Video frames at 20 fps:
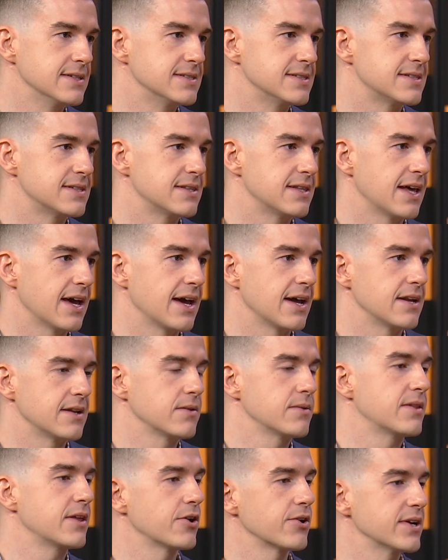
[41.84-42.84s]
is
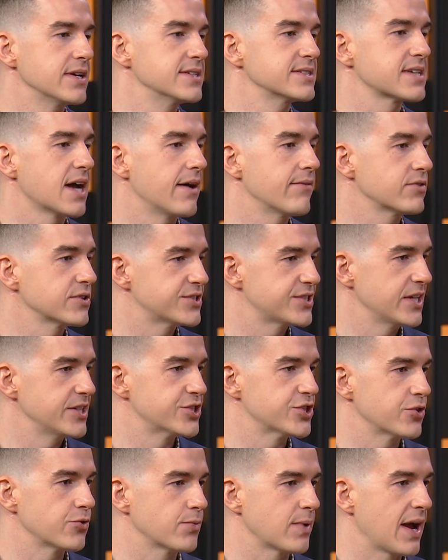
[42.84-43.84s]
that there is
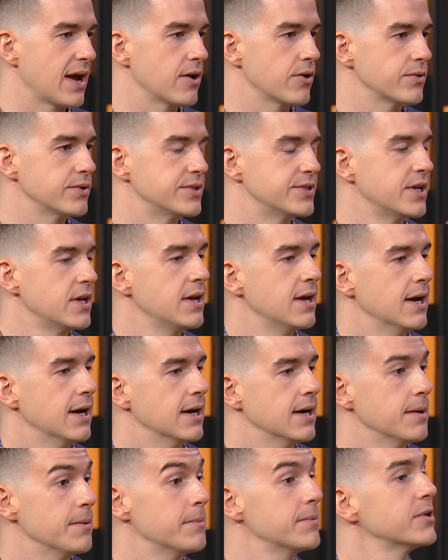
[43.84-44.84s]
conversation around,
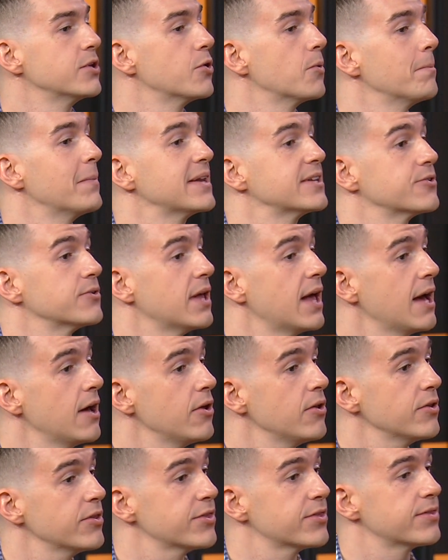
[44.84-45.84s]
uh, you know, mental
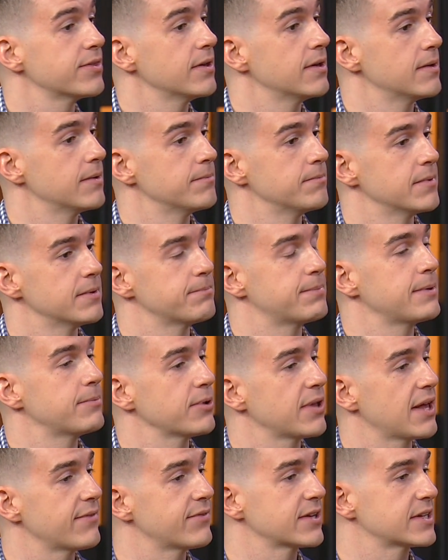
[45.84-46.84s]
health, mm -hmm.
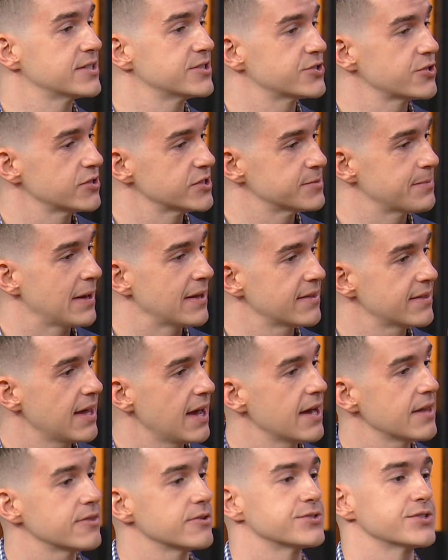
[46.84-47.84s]
people having concerns concerns about
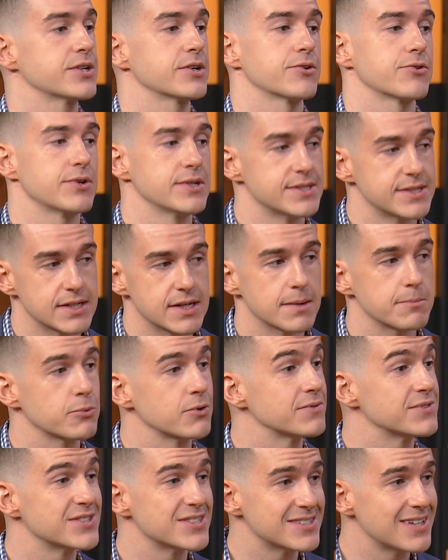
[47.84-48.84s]
that. There's an increasing
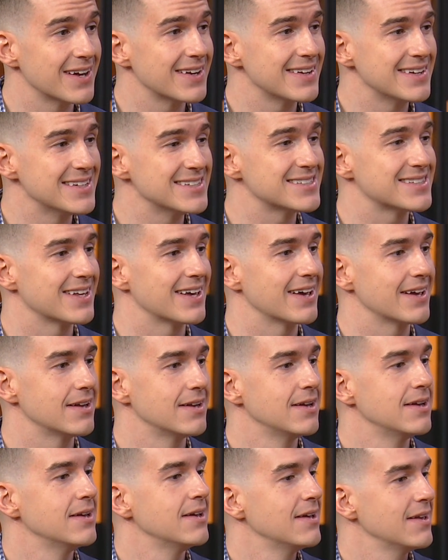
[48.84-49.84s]
number of studies. That, Do
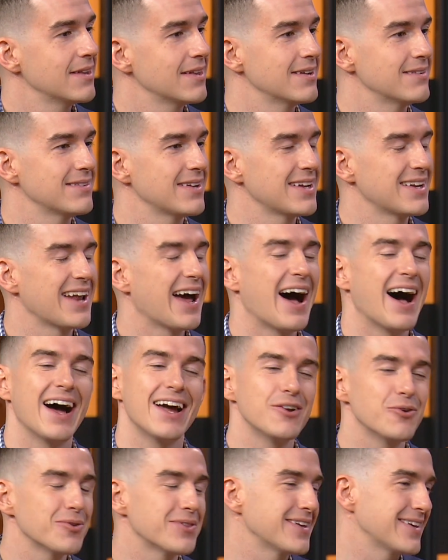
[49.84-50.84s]
they care about it mental health?
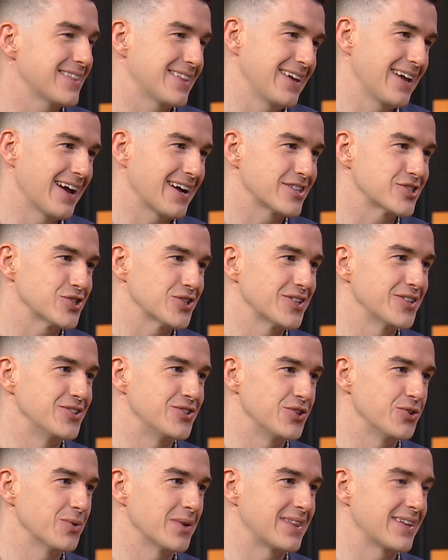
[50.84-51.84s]
I don't think they actually
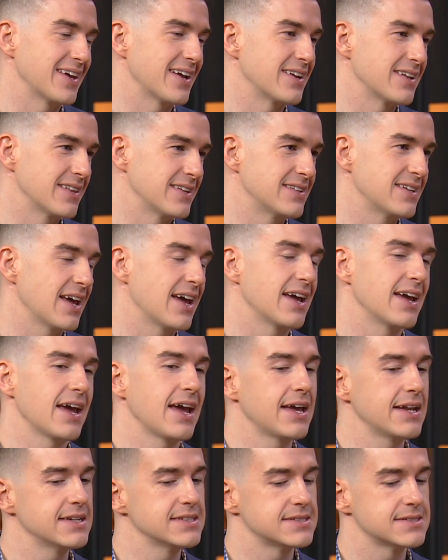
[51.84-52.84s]
do at the okay. end of the day.
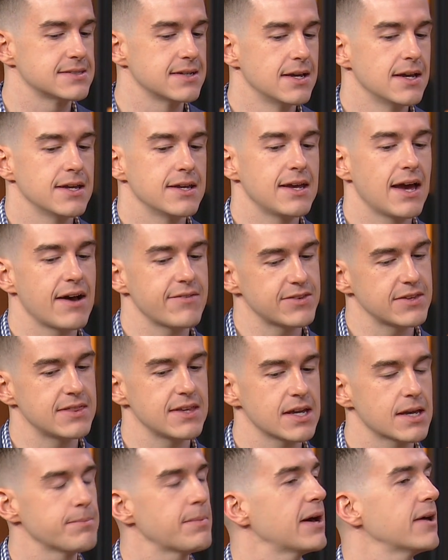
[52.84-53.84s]
And it's you have to
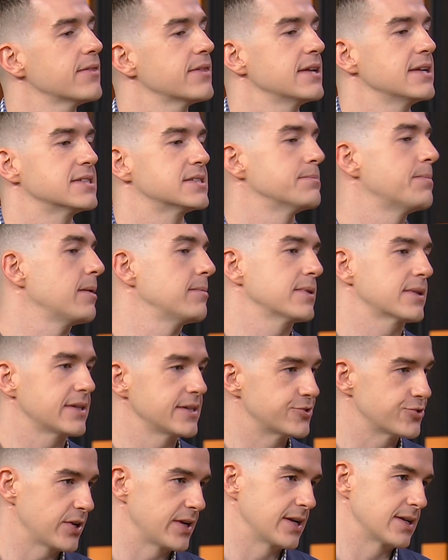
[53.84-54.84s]
think about that it's a
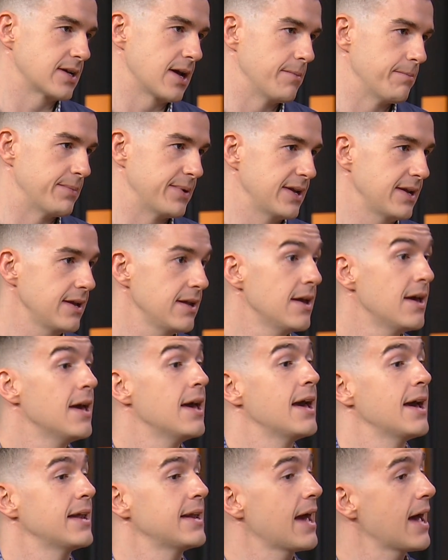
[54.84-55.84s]
publicly traded company
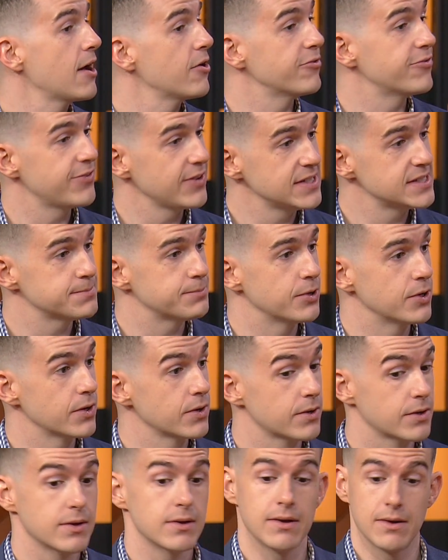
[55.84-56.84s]
and how
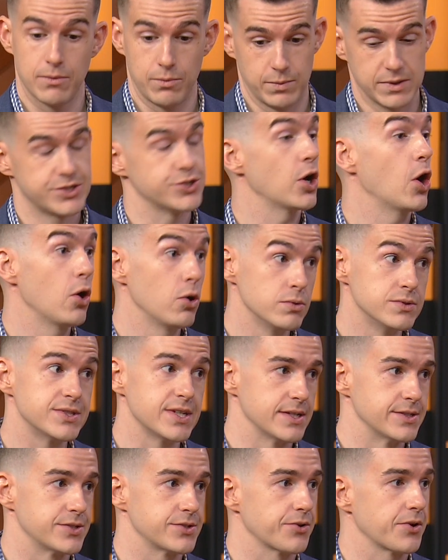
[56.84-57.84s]
Facebook, which
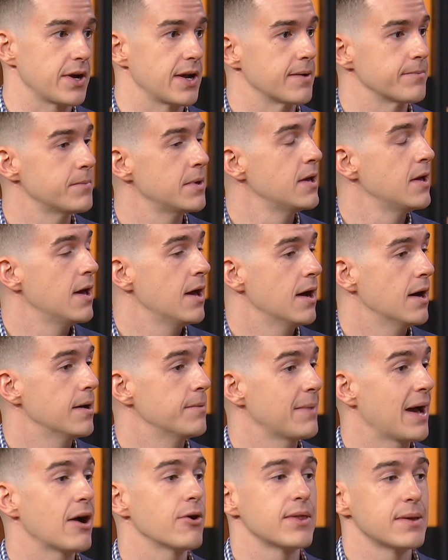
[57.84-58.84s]
owns Instagram,
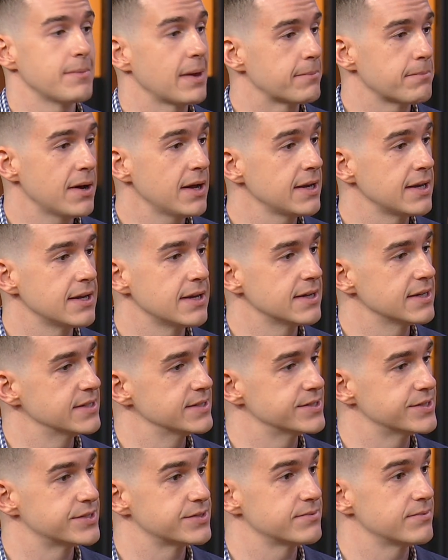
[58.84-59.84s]
um, how they make money
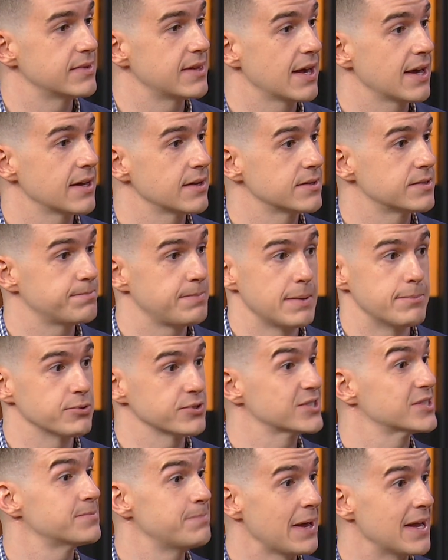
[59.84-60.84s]
is that
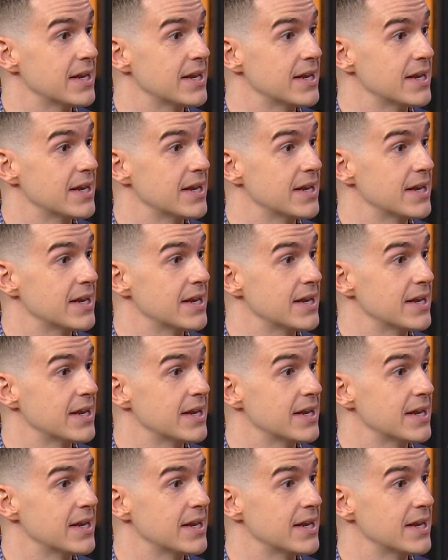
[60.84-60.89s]
people